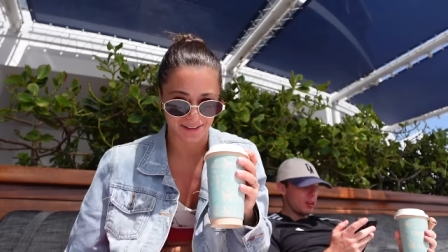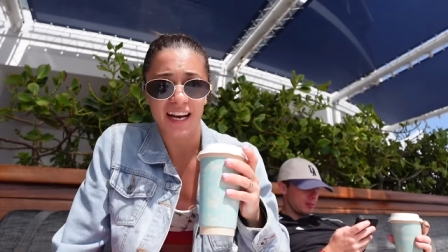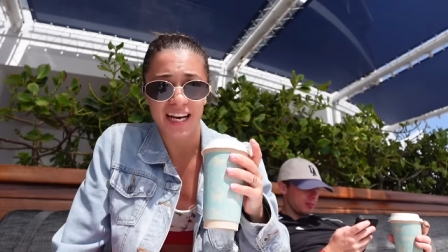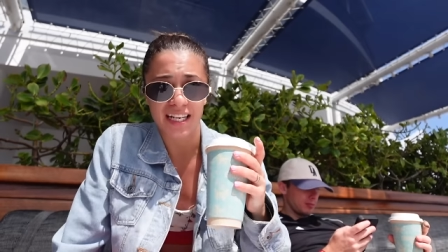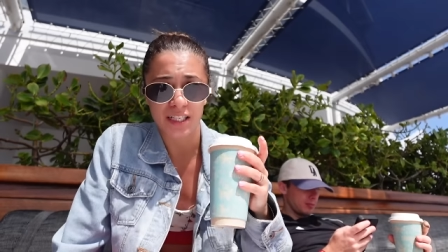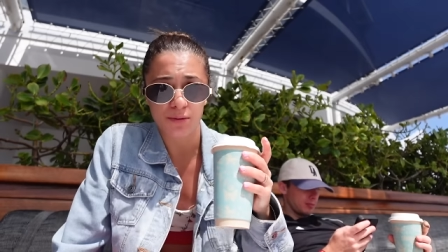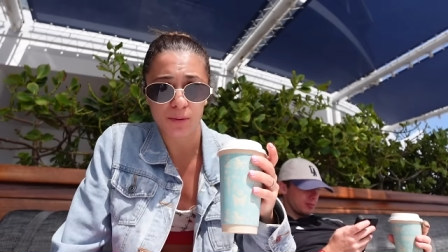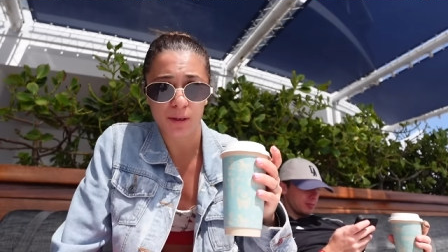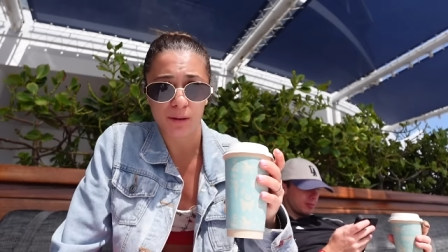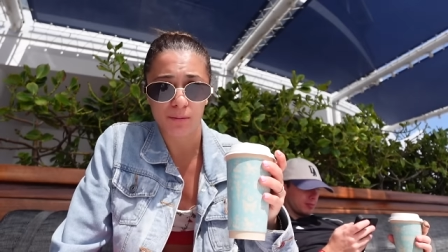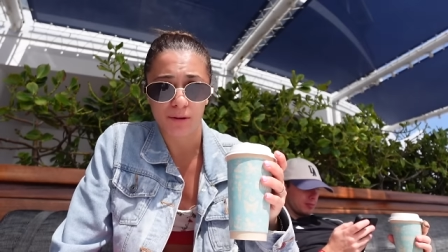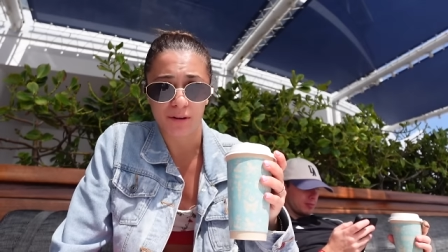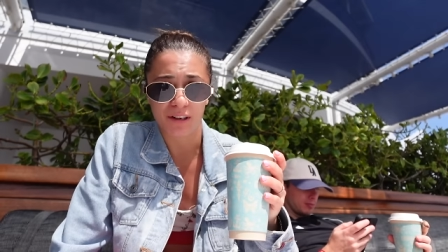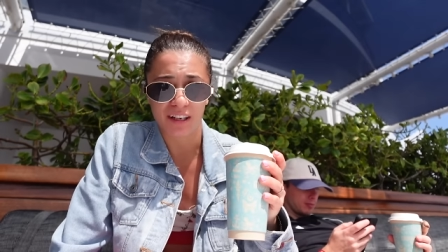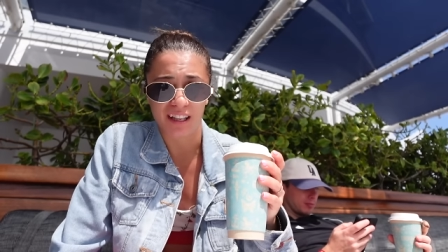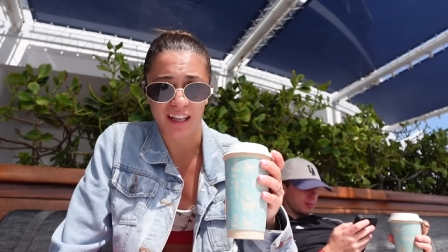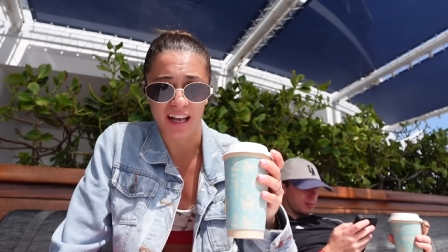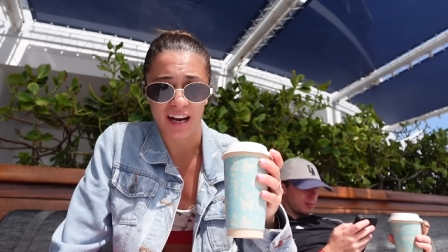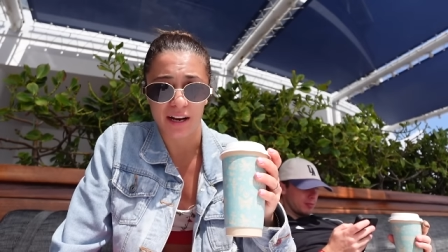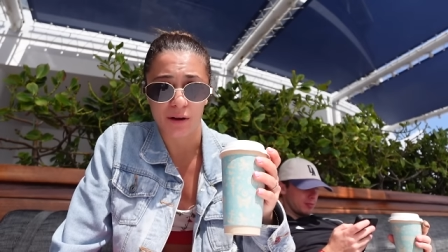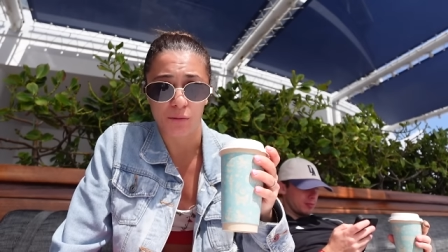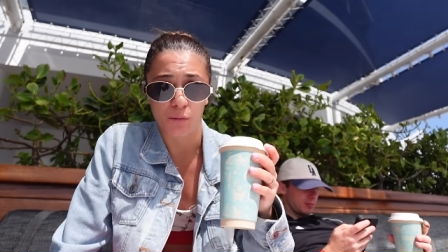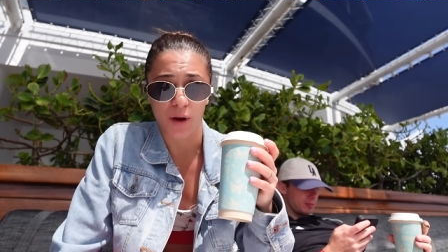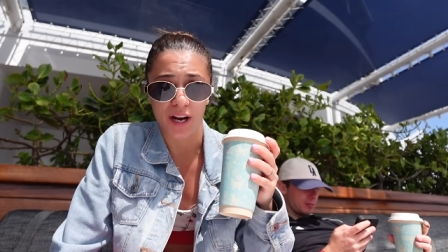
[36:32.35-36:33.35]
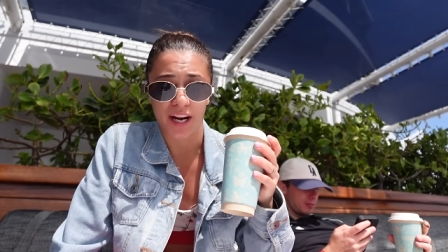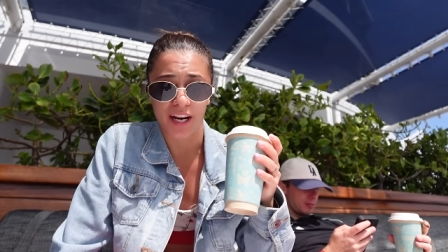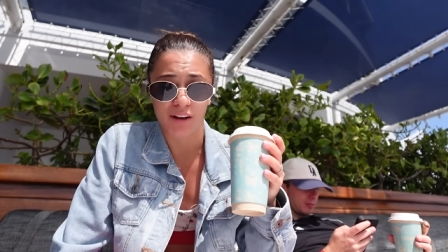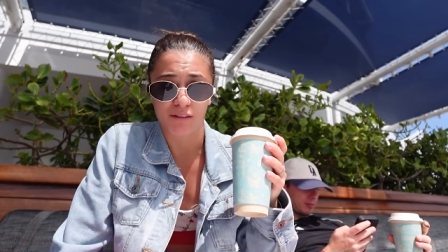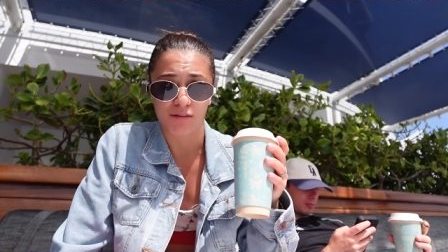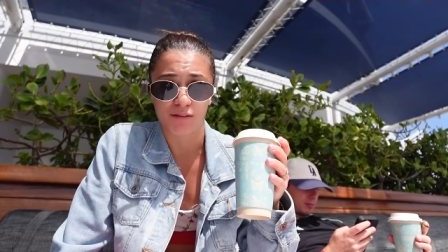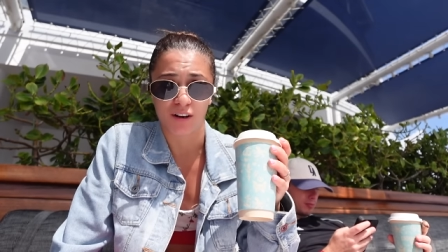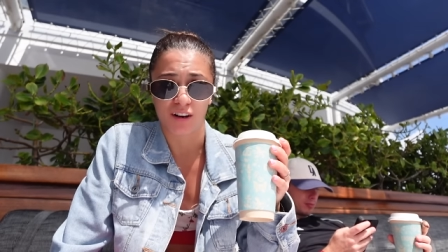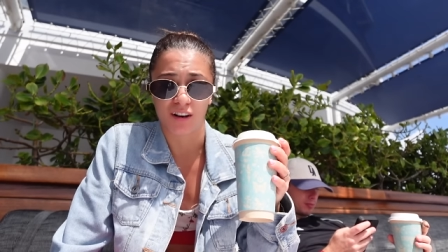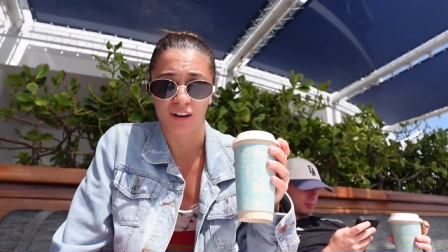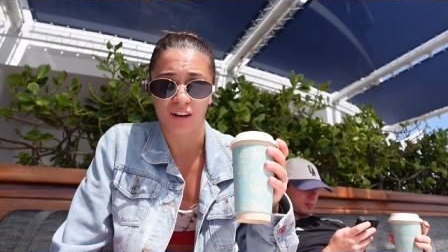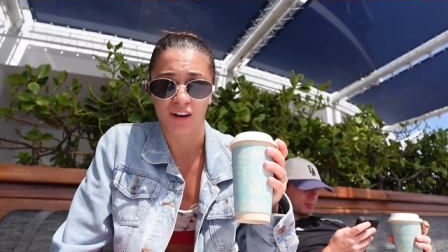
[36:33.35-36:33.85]
As we were in line waiting
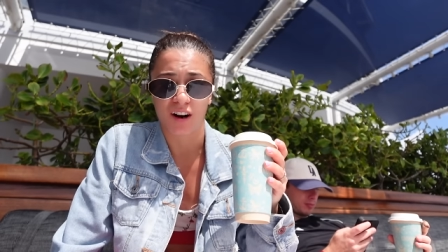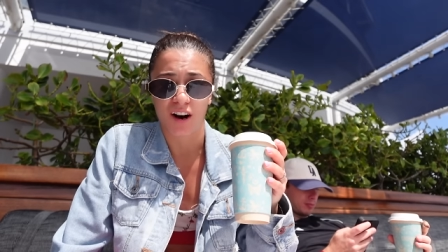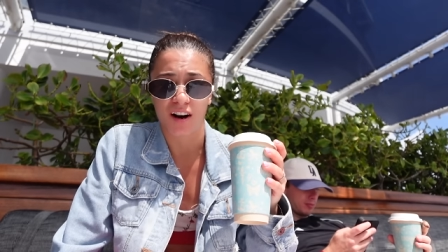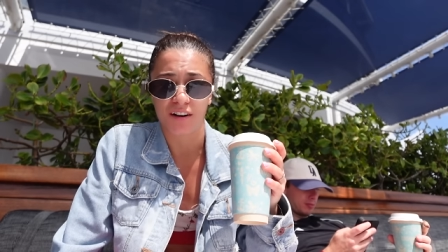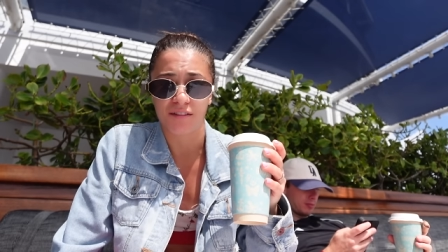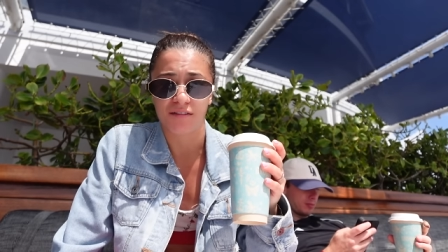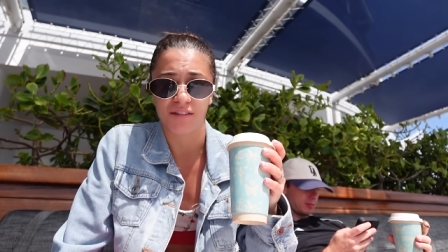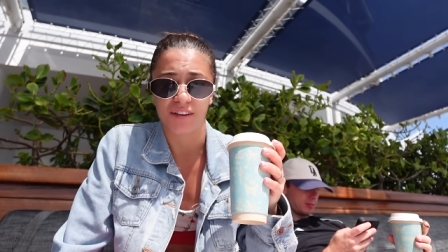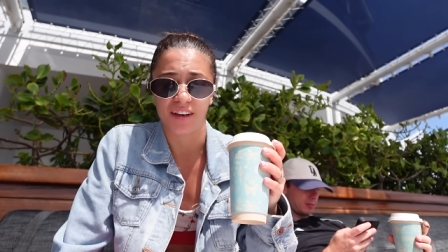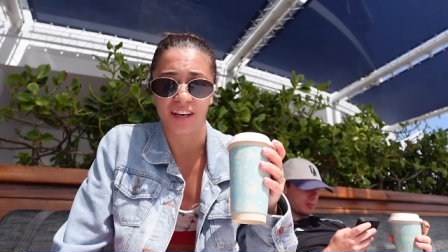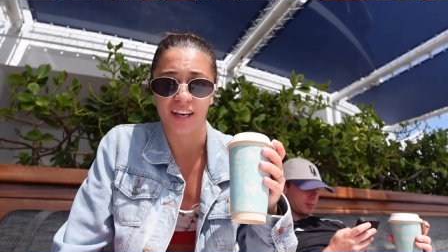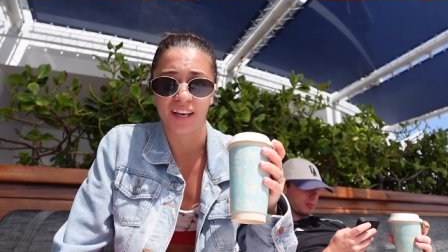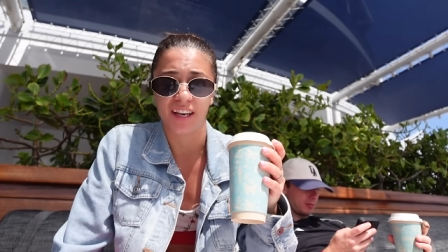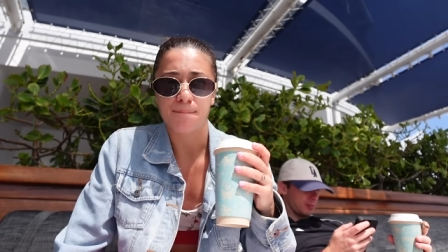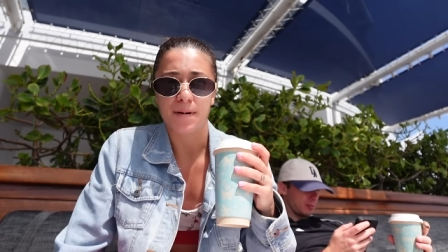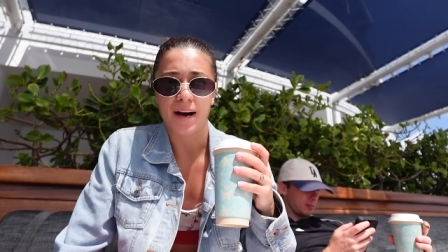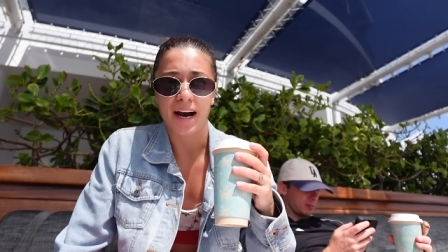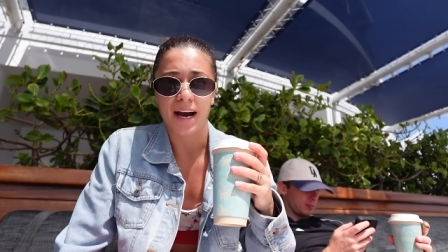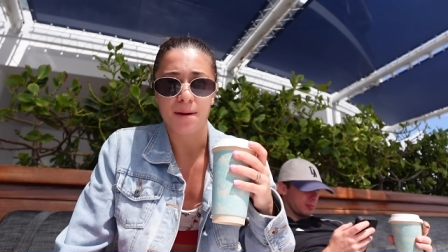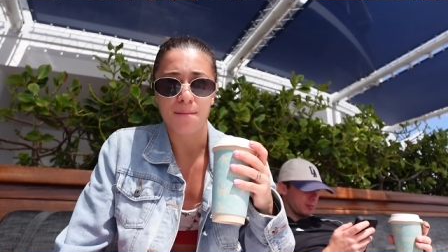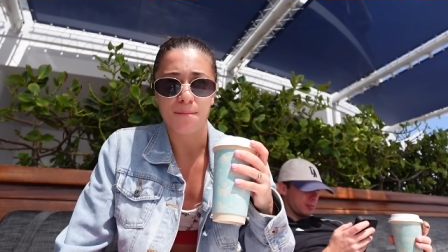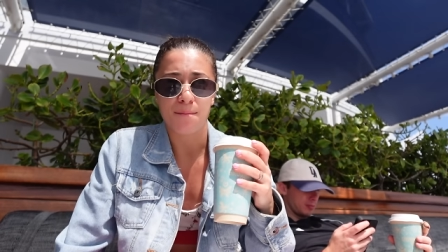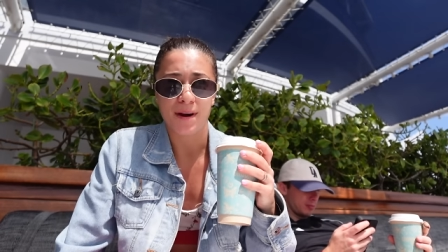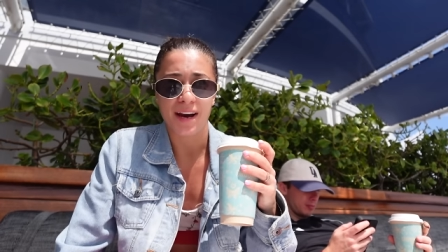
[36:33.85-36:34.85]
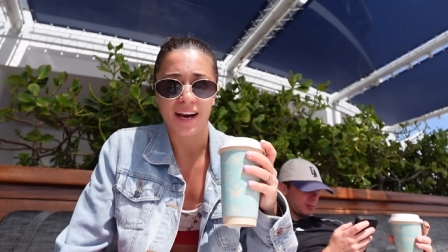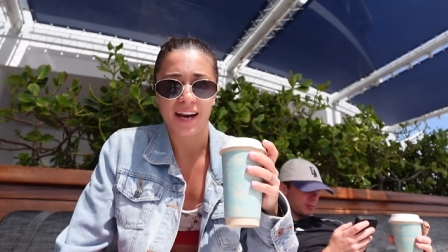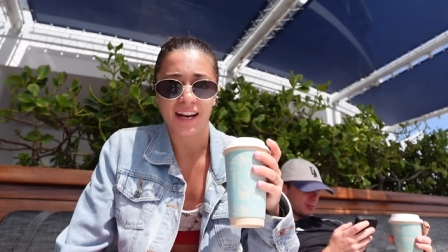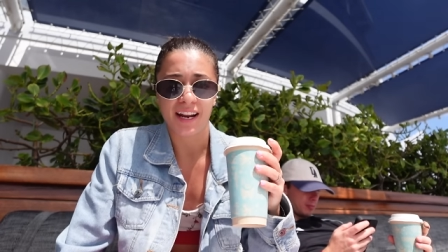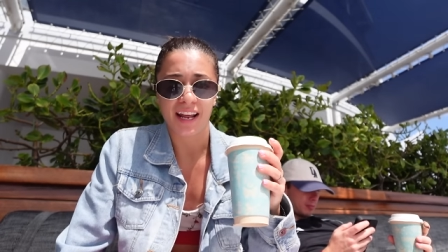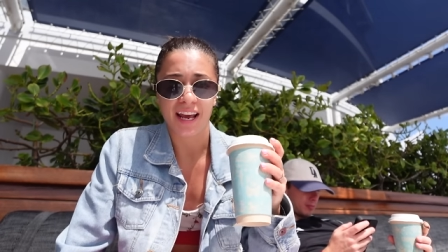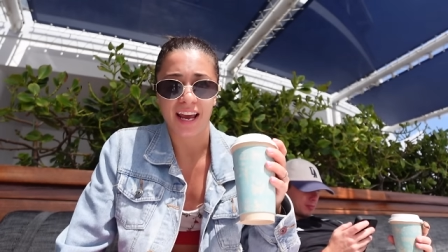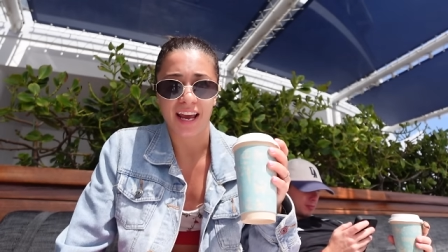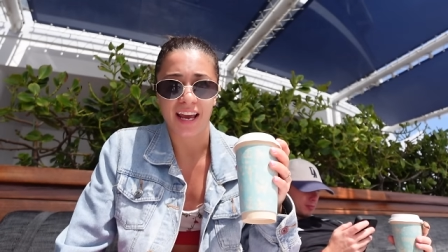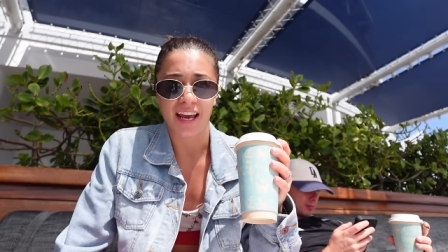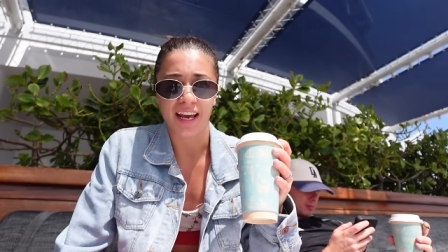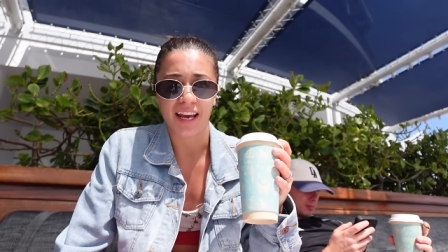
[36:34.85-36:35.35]
for our coffee, I met
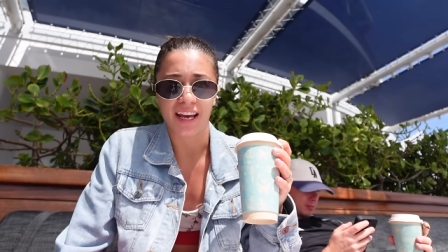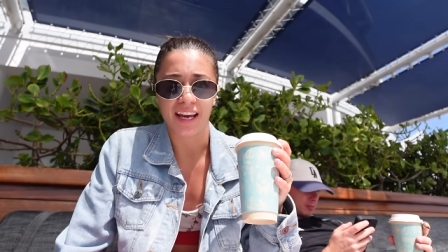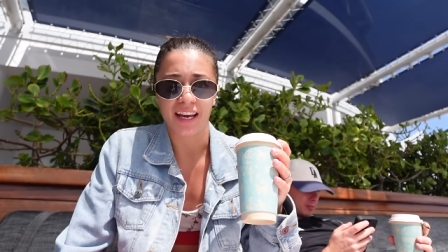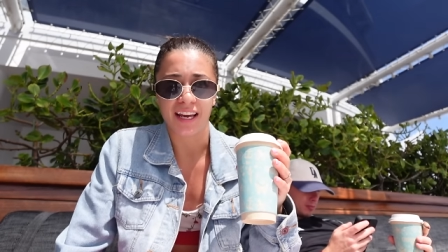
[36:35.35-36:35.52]
a